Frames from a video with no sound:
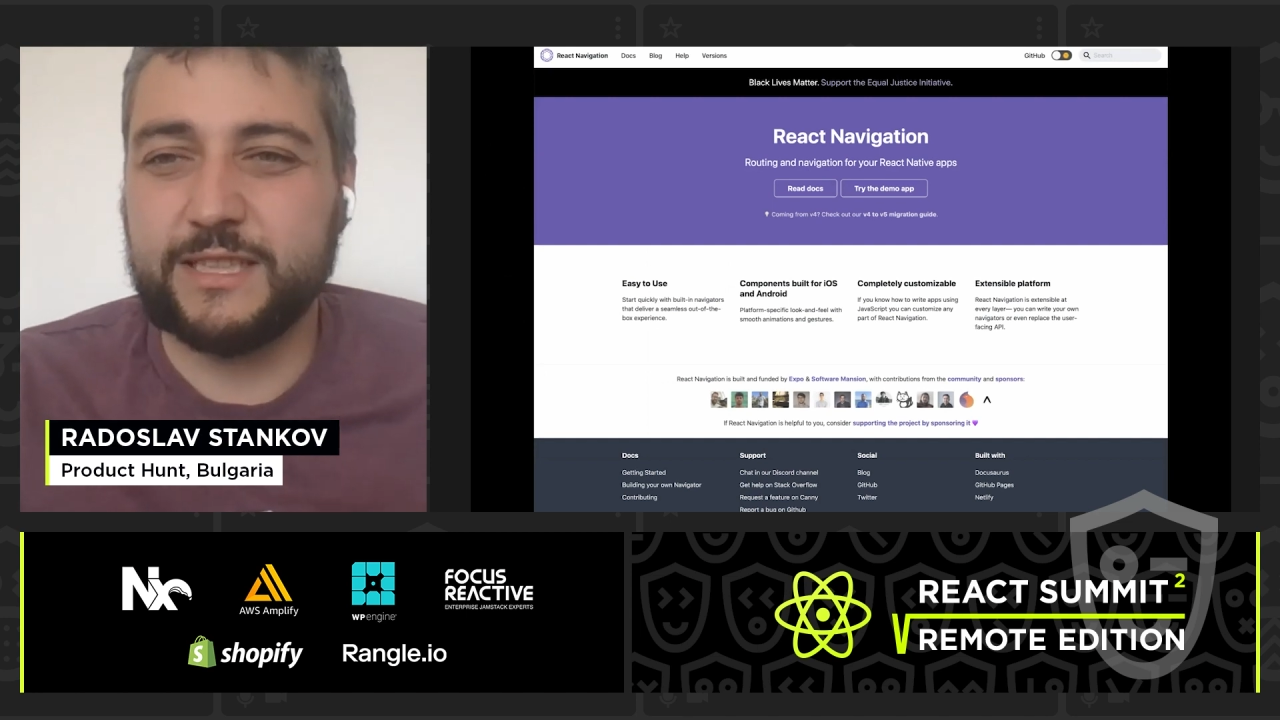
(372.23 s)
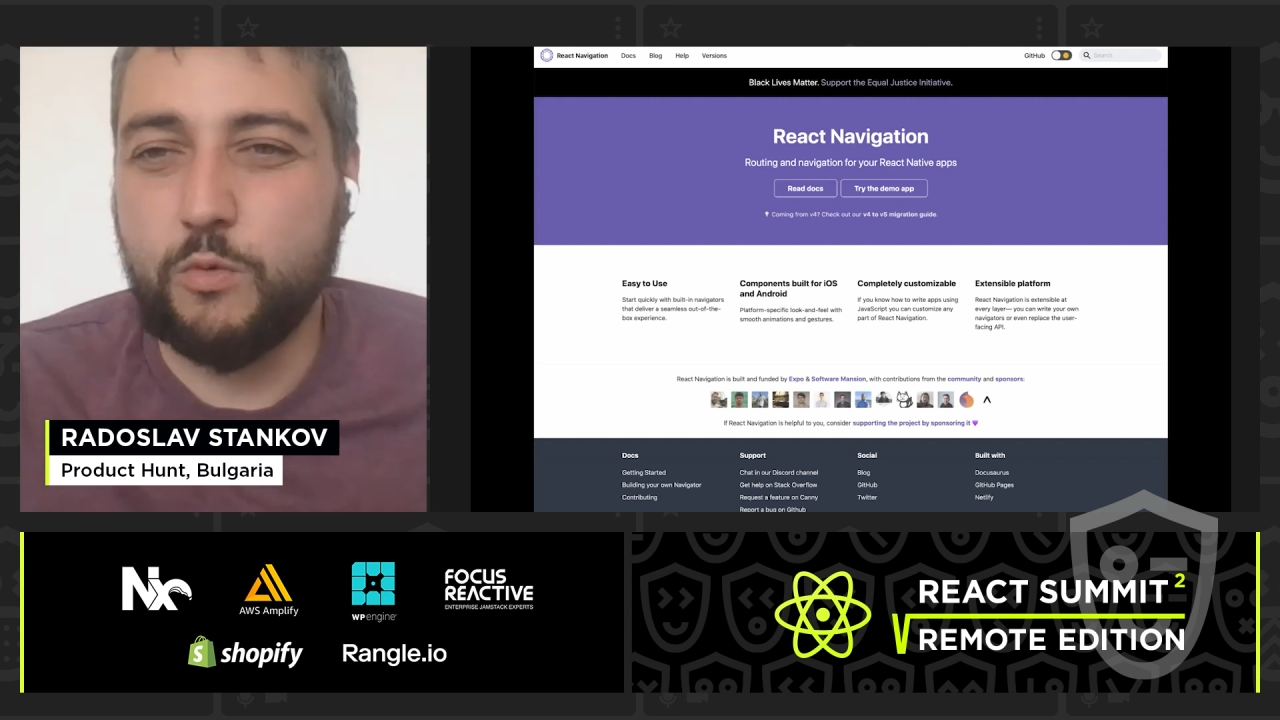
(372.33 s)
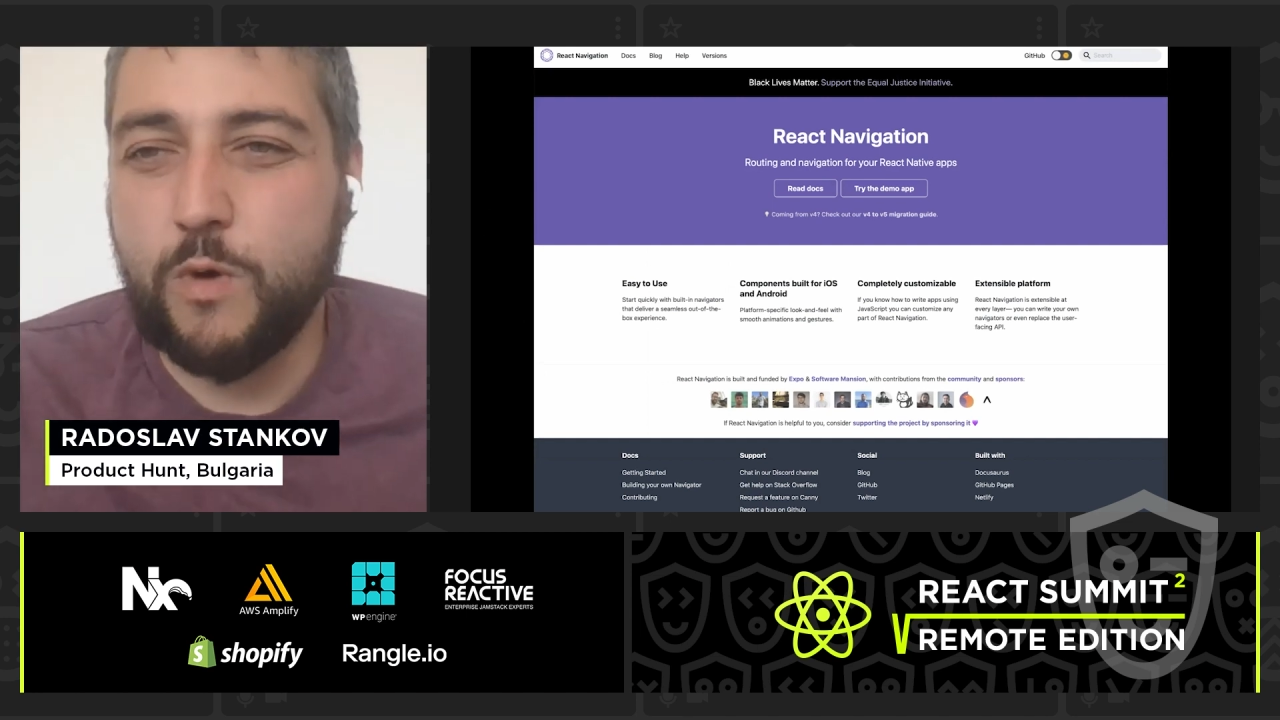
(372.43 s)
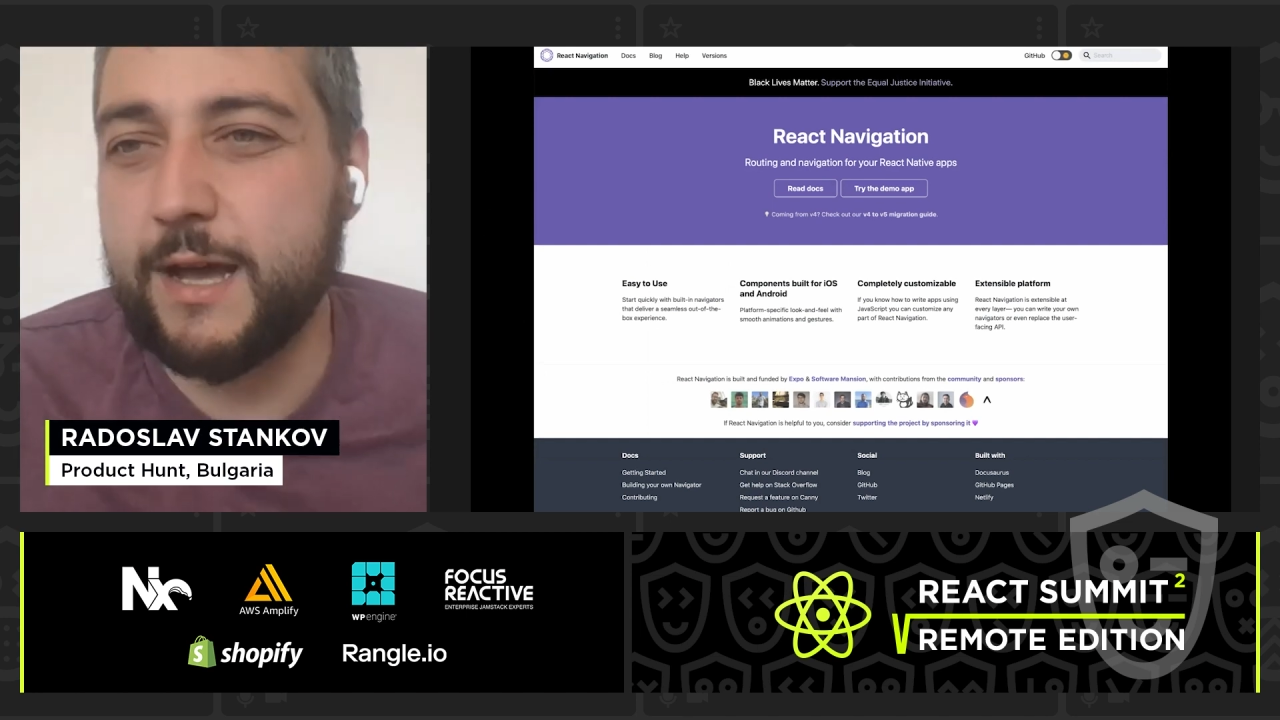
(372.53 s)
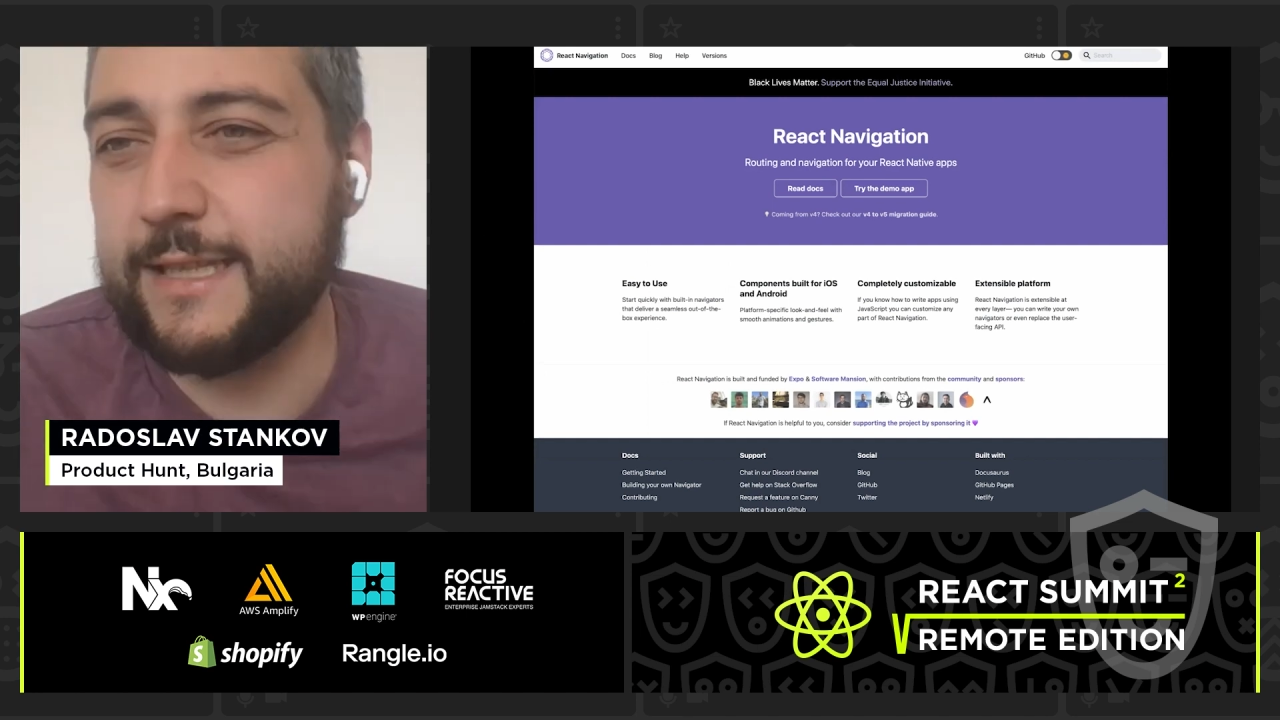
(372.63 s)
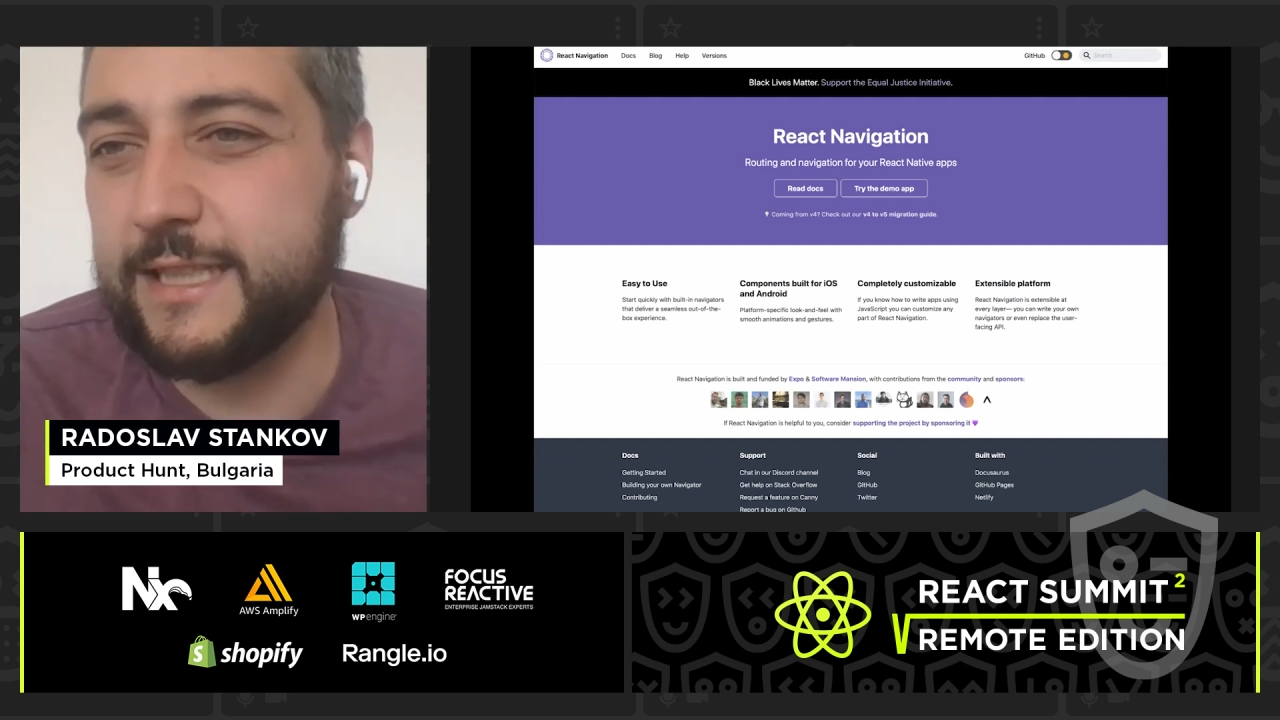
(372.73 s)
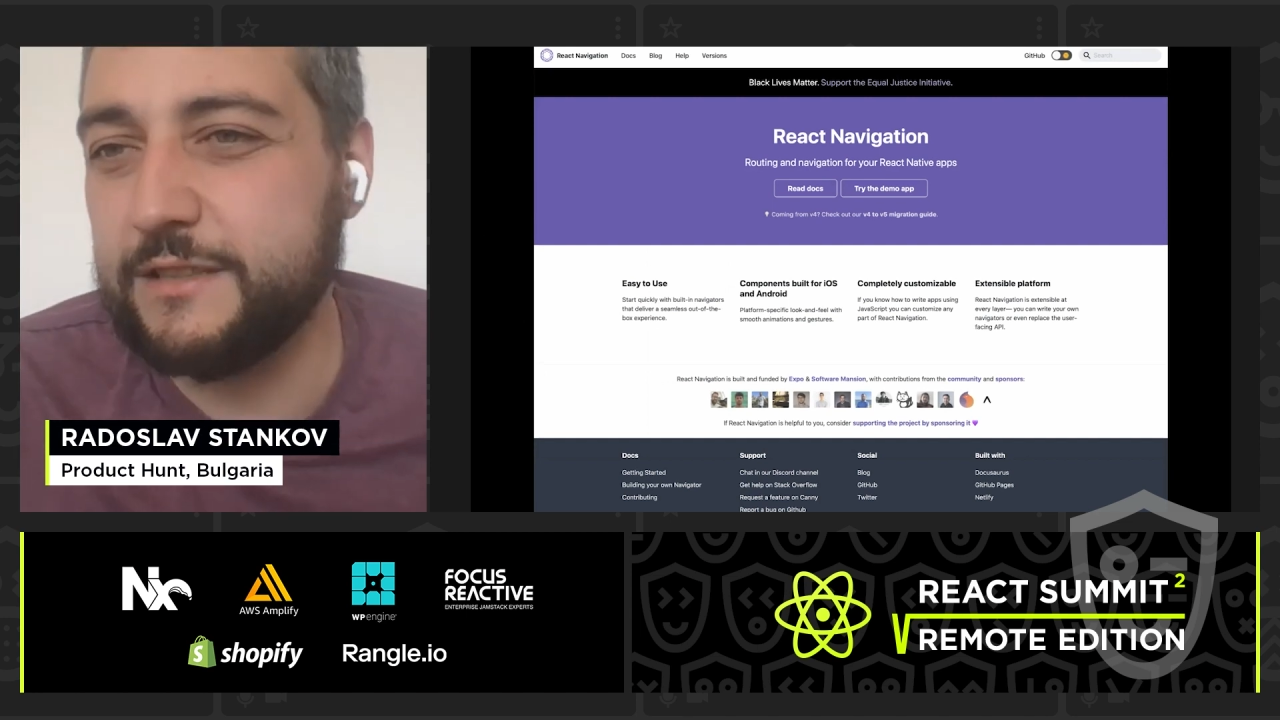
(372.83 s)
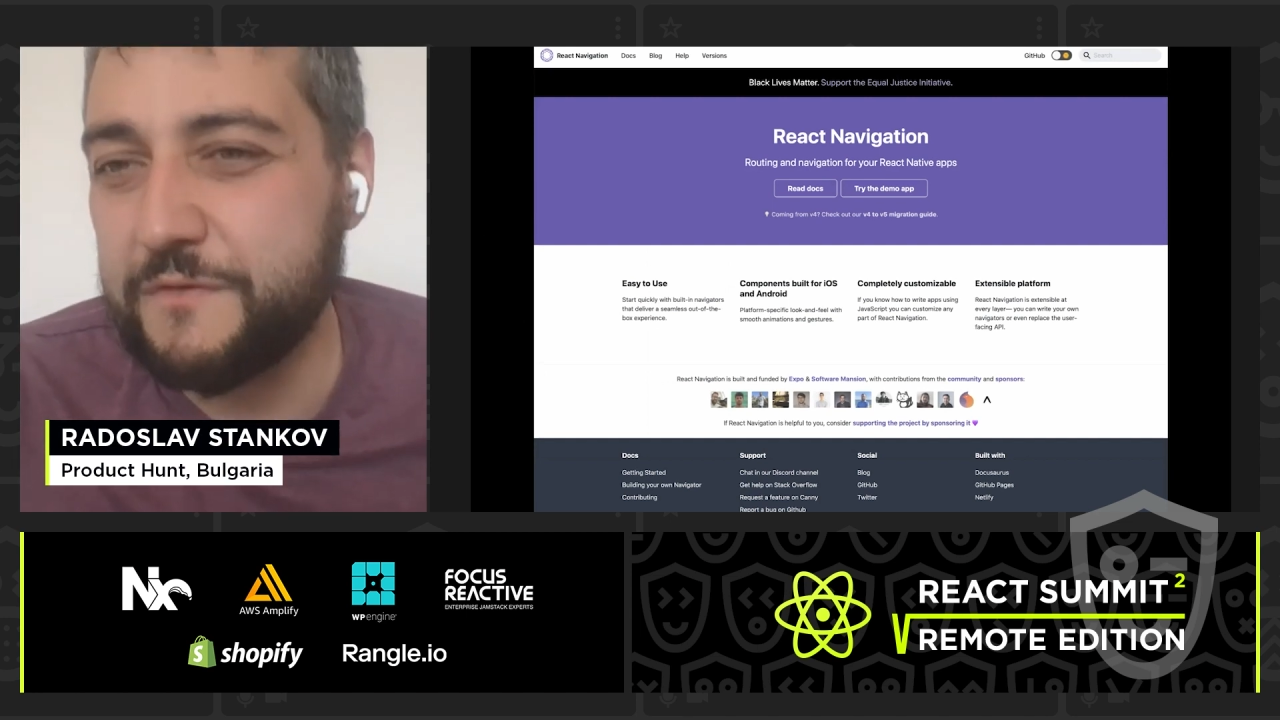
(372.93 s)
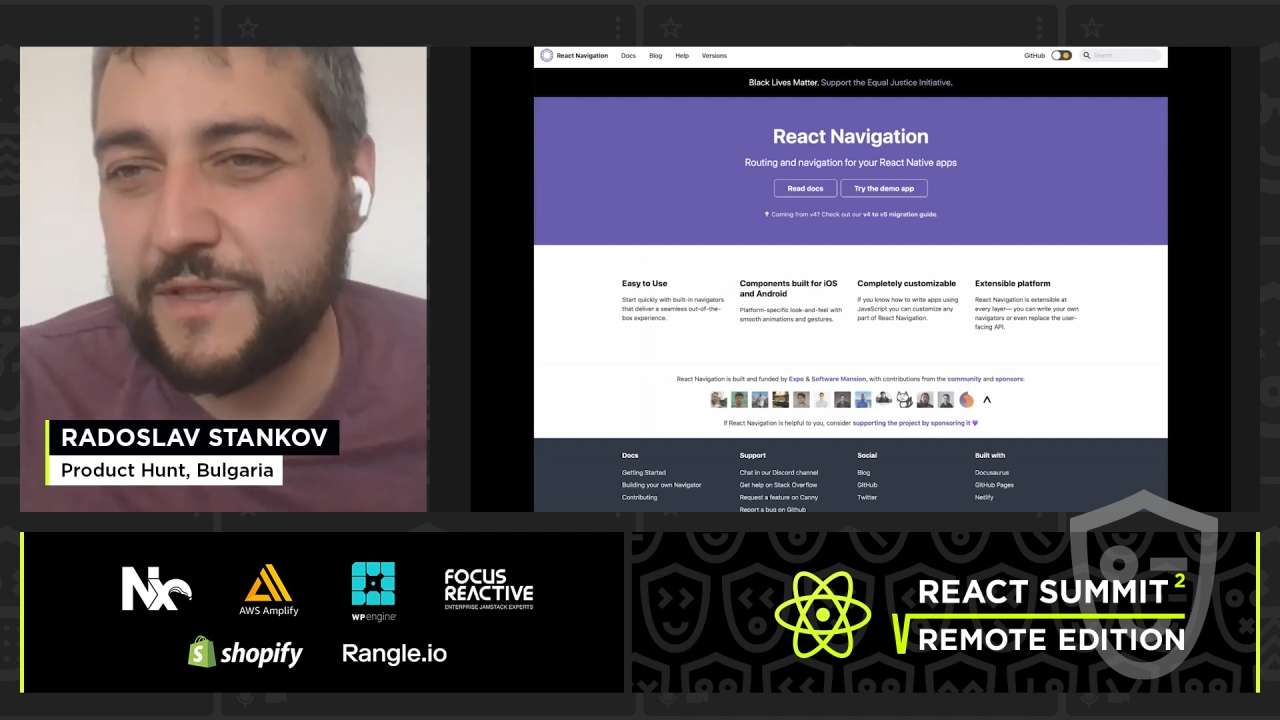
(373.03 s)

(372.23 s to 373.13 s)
the one that